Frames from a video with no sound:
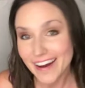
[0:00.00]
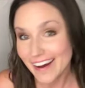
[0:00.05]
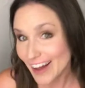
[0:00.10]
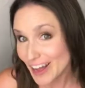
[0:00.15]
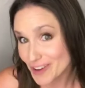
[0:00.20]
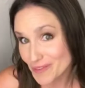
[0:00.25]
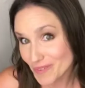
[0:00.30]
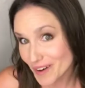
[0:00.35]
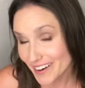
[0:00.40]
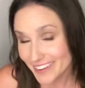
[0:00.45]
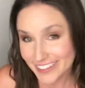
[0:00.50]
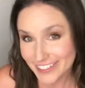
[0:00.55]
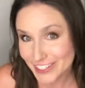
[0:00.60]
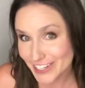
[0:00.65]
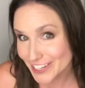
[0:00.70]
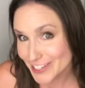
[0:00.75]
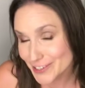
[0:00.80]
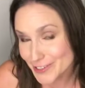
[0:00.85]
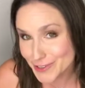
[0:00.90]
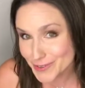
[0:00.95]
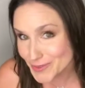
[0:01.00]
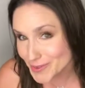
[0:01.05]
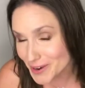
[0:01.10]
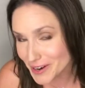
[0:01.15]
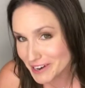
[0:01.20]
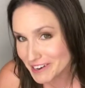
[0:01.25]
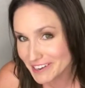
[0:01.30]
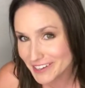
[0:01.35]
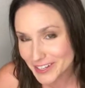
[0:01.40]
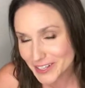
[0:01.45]
I want to change the
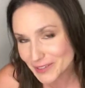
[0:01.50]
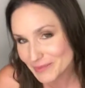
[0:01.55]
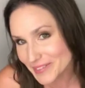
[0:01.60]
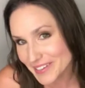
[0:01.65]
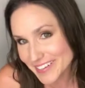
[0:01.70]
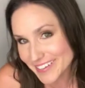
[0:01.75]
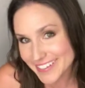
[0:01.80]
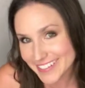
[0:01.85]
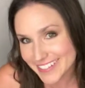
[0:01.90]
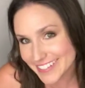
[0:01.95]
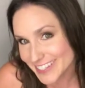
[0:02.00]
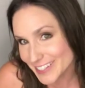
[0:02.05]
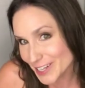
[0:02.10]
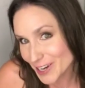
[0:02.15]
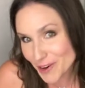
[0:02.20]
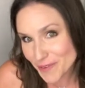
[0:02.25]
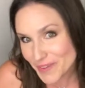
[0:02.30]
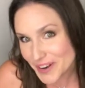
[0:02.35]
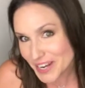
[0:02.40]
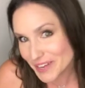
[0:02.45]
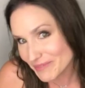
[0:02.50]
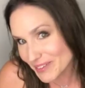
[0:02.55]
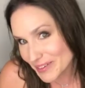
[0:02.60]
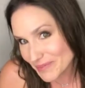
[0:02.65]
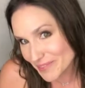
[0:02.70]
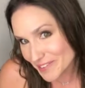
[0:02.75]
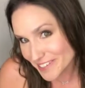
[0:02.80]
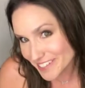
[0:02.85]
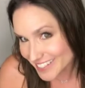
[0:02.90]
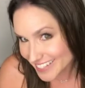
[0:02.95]
world because so many
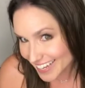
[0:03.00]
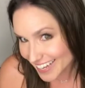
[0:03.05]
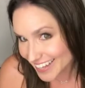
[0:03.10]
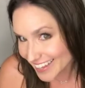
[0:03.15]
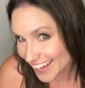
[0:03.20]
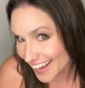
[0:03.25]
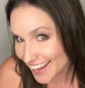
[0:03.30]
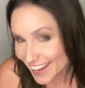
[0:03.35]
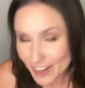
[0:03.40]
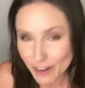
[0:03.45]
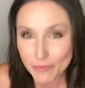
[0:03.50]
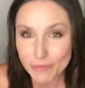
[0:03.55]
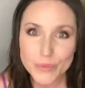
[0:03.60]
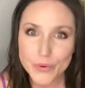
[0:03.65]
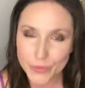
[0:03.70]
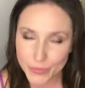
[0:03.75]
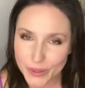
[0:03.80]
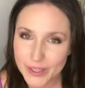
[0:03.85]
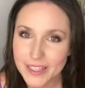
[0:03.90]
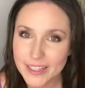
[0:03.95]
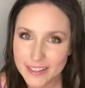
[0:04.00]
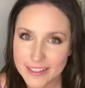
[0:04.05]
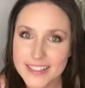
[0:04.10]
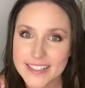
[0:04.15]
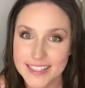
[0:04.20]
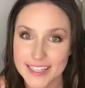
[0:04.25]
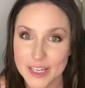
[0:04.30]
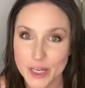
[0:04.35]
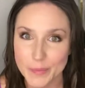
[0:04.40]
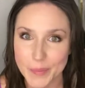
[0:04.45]
people say that. But really, let's
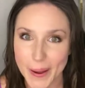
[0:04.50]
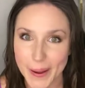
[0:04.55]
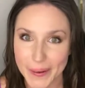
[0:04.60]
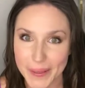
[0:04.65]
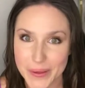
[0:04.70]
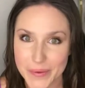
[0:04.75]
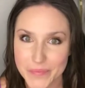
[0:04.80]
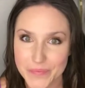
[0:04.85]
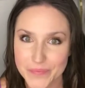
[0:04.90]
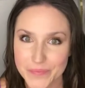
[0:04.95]
think about it.